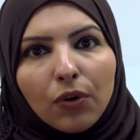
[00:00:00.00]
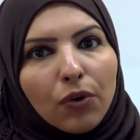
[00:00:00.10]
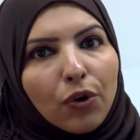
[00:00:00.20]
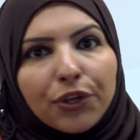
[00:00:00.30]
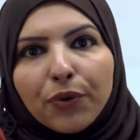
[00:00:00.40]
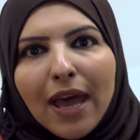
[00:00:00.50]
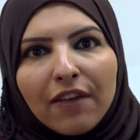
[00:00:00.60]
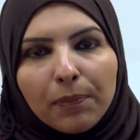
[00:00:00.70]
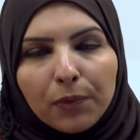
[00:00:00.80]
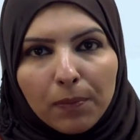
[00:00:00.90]
Or you
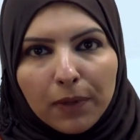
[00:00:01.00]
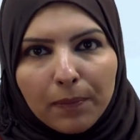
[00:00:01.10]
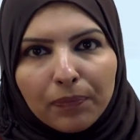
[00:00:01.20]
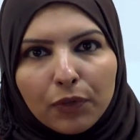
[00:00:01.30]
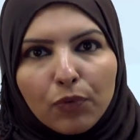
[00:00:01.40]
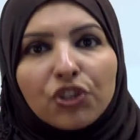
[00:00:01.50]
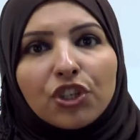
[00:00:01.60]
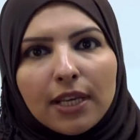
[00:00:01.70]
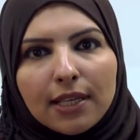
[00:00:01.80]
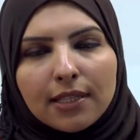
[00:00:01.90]
have a problem, which
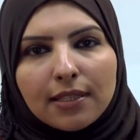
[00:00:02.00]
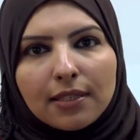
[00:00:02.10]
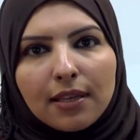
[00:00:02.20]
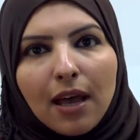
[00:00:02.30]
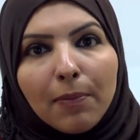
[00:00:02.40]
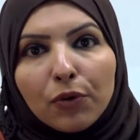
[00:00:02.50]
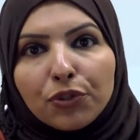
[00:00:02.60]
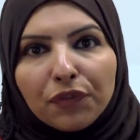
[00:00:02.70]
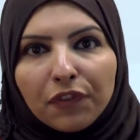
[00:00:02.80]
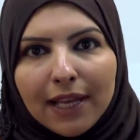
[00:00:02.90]
is
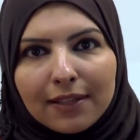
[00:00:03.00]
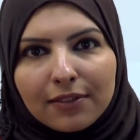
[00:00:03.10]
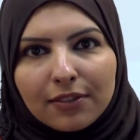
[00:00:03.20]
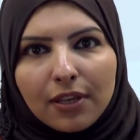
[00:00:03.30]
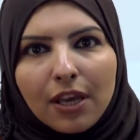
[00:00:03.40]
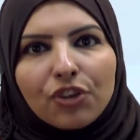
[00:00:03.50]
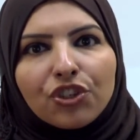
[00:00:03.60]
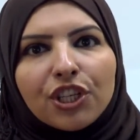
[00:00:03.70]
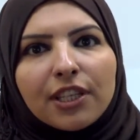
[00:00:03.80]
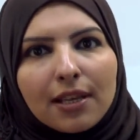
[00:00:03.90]
about your friend.
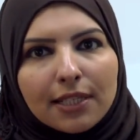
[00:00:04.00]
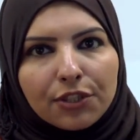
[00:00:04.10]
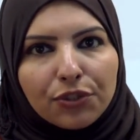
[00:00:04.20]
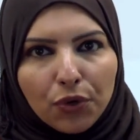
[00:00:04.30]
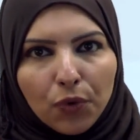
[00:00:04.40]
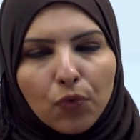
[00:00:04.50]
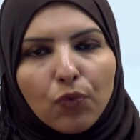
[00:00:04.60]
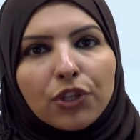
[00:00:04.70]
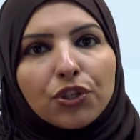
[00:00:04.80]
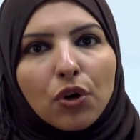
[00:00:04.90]
She doesn't know
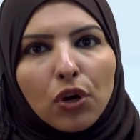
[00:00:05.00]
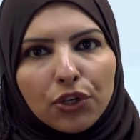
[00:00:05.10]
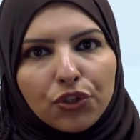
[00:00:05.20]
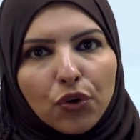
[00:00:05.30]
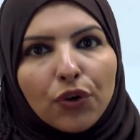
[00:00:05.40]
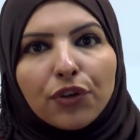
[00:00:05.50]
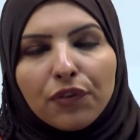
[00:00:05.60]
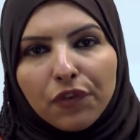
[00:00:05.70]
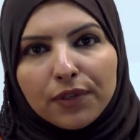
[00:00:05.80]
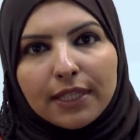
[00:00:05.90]
which college or
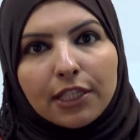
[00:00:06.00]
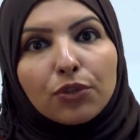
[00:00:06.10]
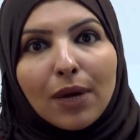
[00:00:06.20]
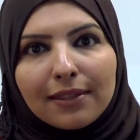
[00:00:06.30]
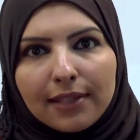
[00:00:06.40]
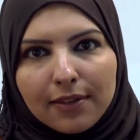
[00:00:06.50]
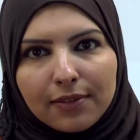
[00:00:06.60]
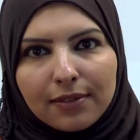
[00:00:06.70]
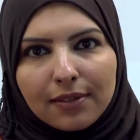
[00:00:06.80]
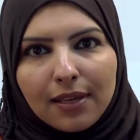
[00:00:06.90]
university to
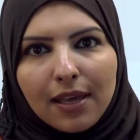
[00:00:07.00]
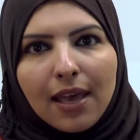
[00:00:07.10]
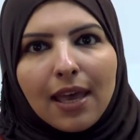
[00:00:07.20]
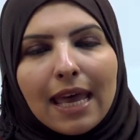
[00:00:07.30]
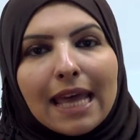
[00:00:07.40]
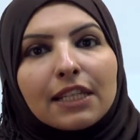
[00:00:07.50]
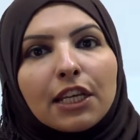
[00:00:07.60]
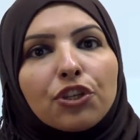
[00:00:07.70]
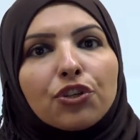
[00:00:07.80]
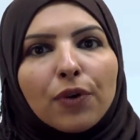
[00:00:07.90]
attend. And
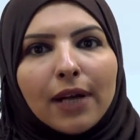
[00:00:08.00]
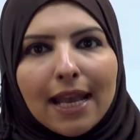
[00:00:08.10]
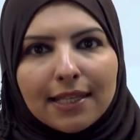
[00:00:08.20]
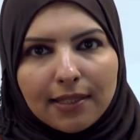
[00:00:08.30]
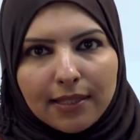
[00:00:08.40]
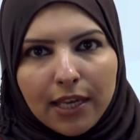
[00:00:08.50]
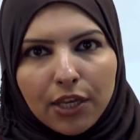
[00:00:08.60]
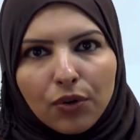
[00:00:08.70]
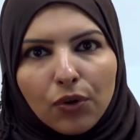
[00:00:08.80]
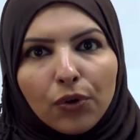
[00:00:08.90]
in your
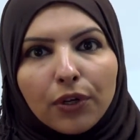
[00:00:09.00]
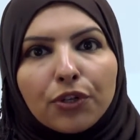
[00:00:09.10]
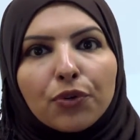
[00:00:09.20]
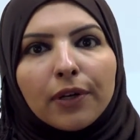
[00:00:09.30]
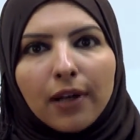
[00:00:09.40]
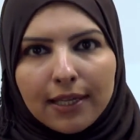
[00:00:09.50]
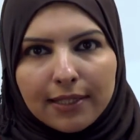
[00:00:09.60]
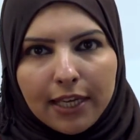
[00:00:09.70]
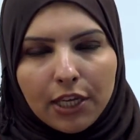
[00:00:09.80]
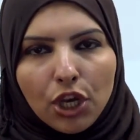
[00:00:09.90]
essay or your
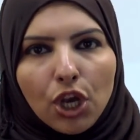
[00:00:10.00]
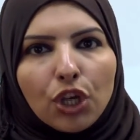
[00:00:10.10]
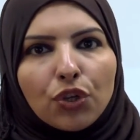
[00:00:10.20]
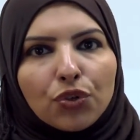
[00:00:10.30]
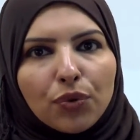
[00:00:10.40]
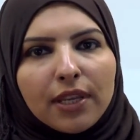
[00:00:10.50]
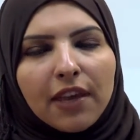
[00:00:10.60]
writing, you should